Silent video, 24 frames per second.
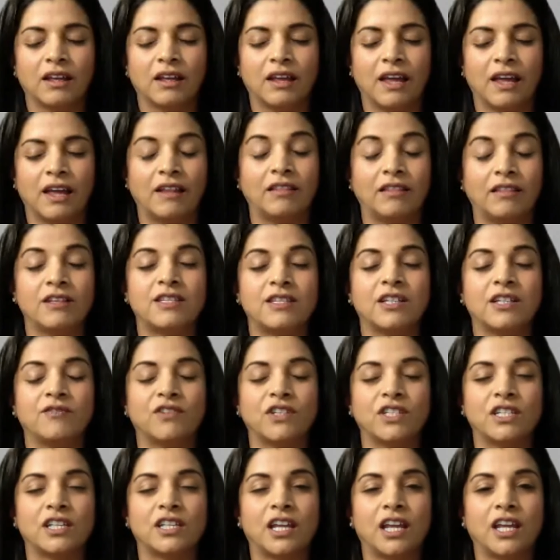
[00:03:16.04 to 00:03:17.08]
And this
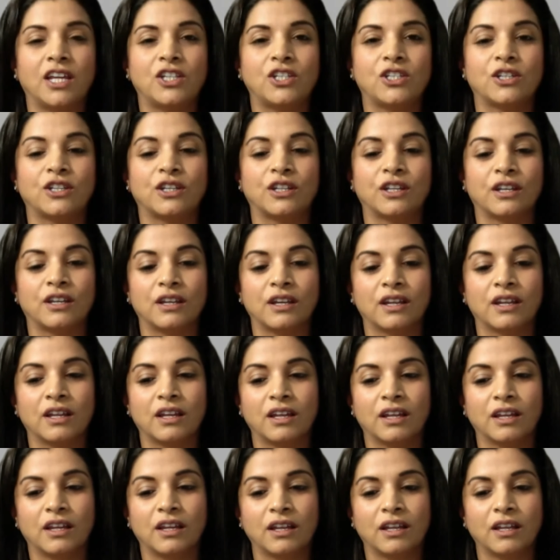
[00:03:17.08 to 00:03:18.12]
invitation
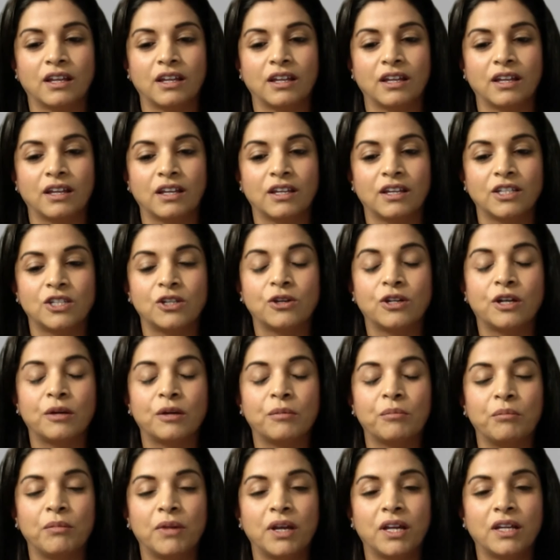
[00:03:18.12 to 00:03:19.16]
to
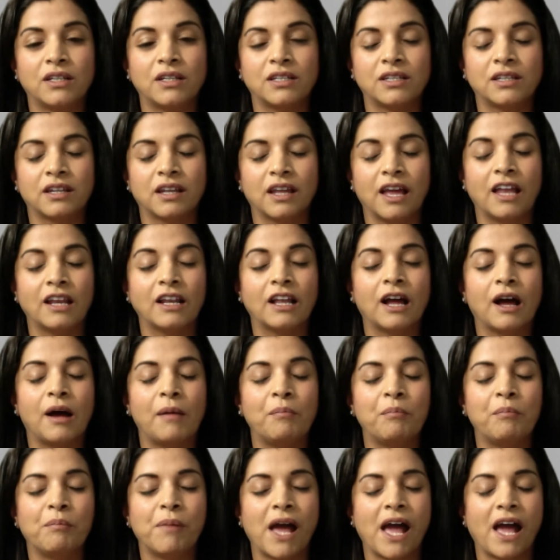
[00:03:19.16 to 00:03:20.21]
commit and
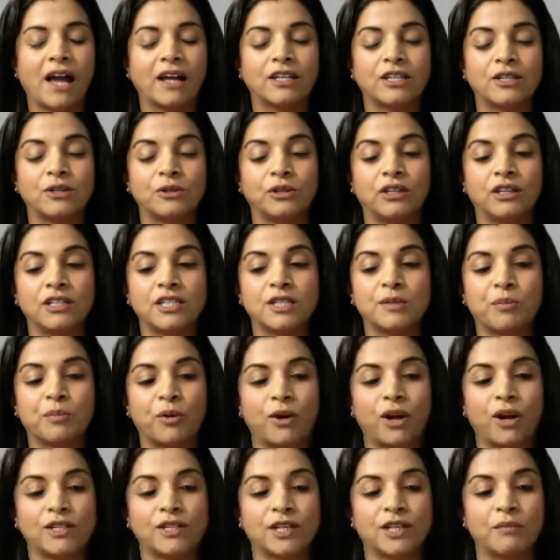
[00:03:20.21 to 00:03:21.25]
come back to this
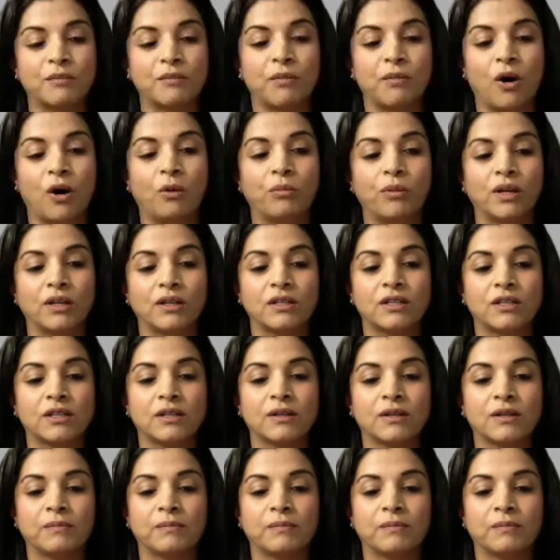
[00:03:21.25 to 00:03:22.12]
present moment.